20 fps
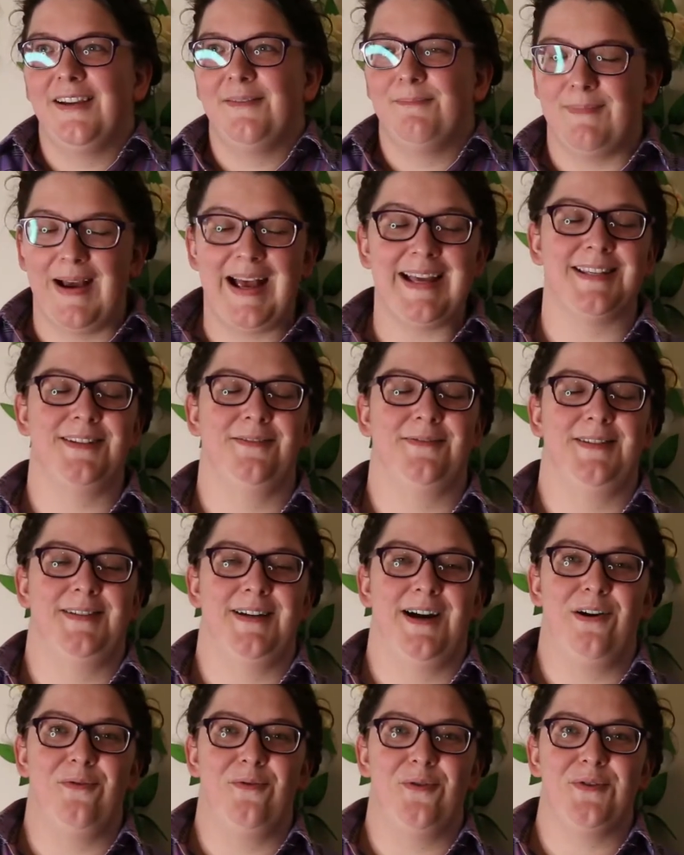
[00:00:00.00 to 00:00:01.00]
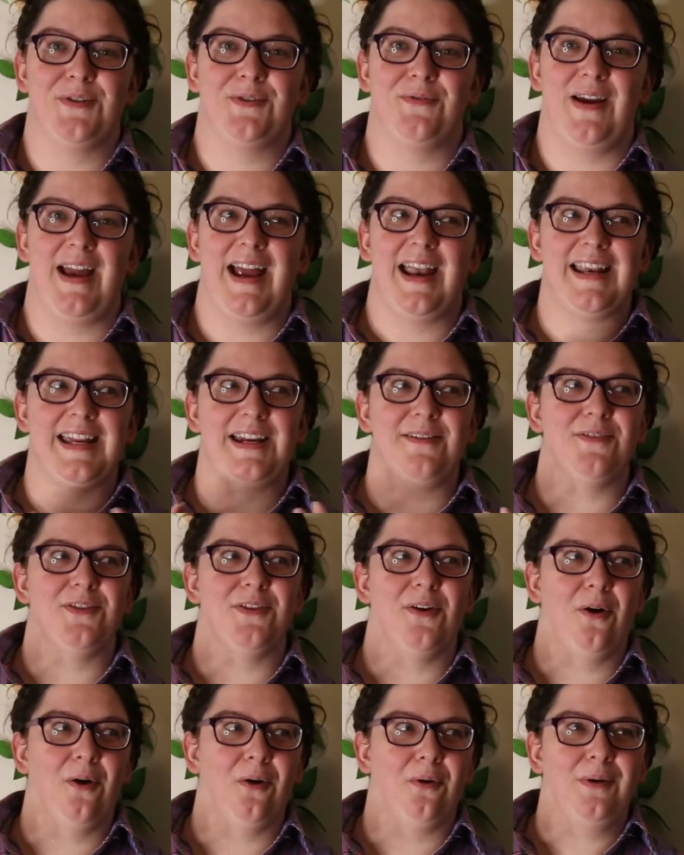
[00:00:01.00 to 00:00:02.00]
massive Star Wars fan, even
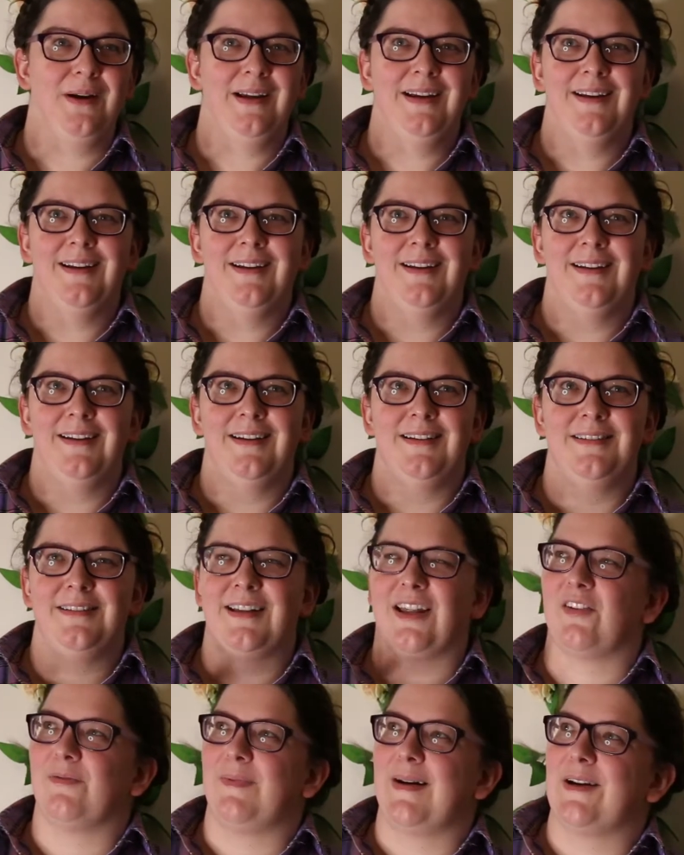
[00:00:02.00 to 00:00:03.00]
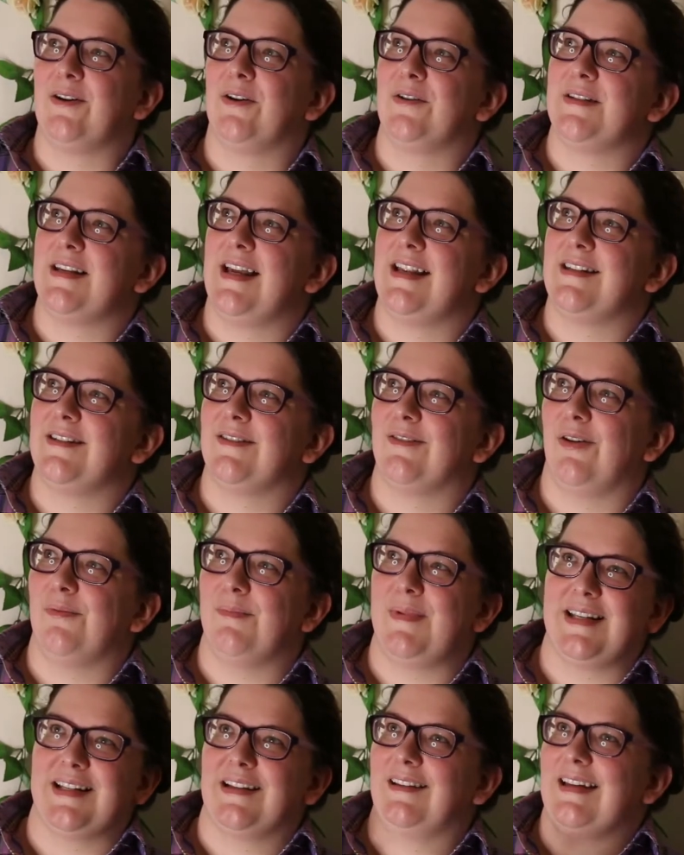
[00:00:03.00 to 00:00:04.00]
though none of my content on
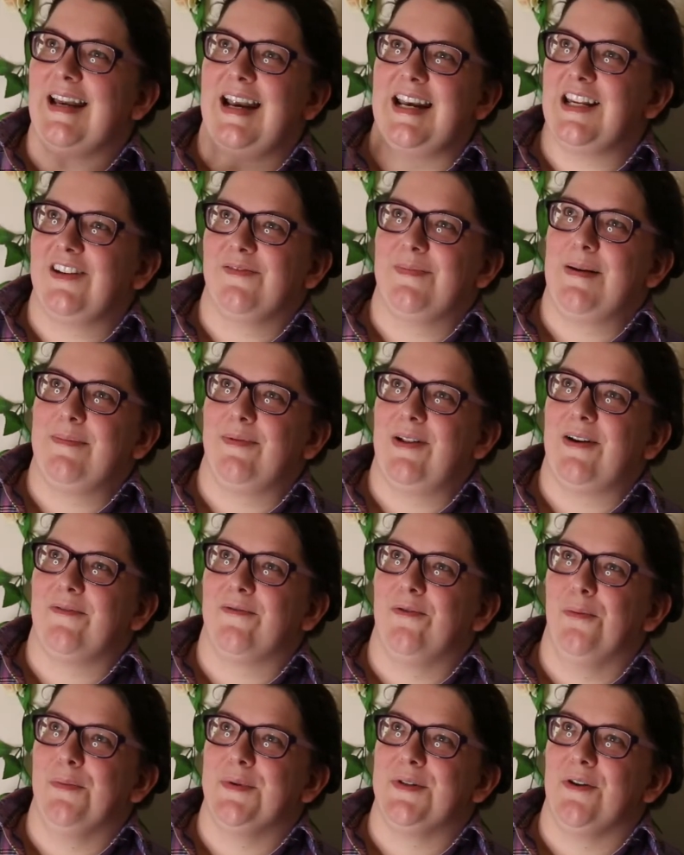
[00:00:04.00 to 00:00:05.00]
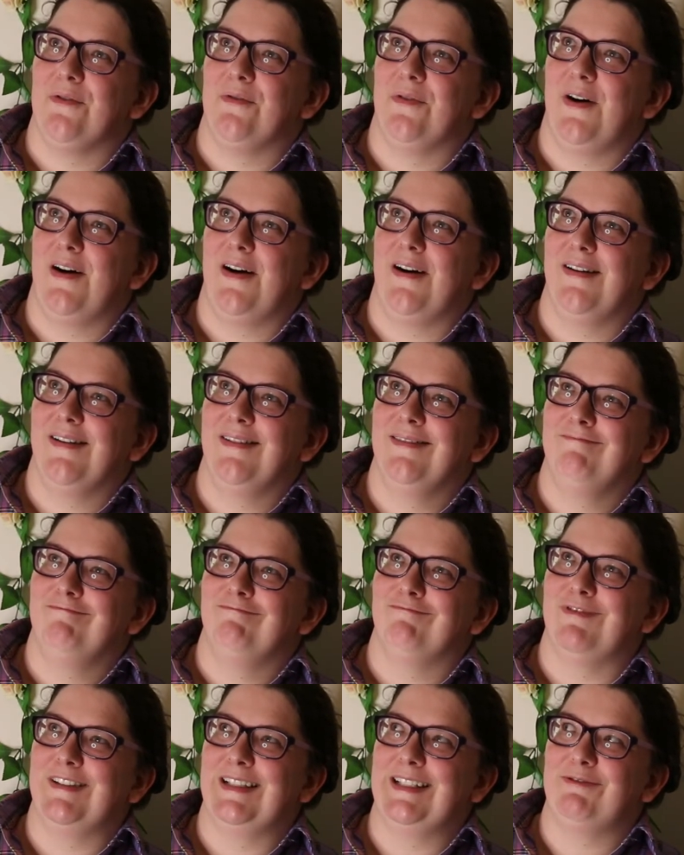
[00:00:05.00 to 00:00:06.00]
basically any of my platforms so far
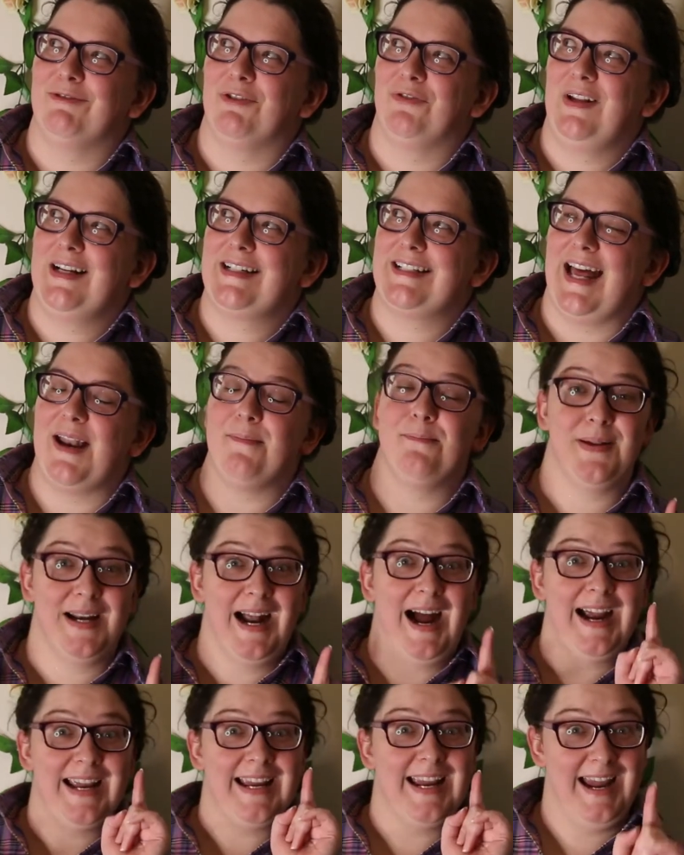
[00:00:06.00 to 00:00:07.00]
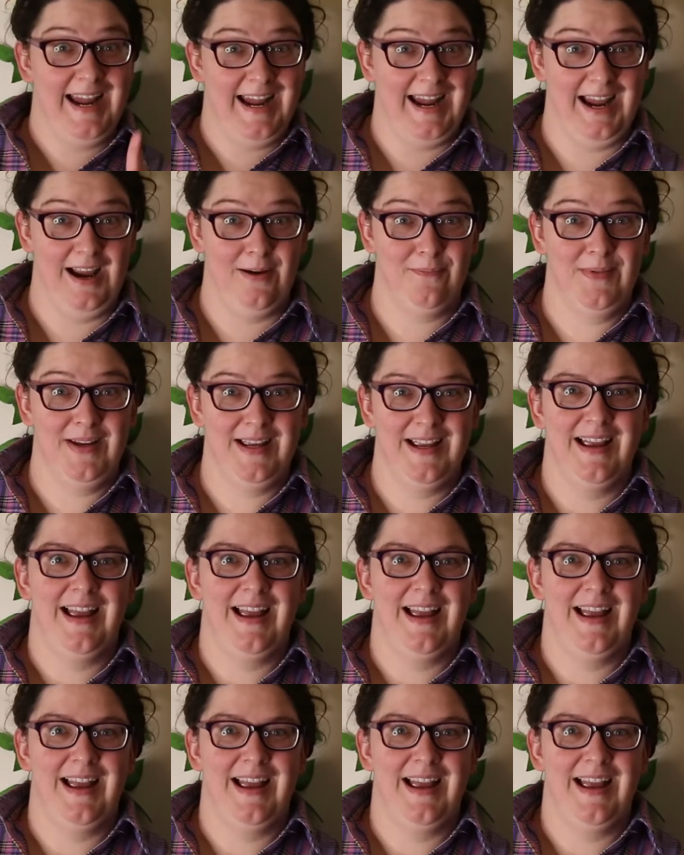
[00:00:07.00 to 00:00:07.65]
really reflects that, but I am.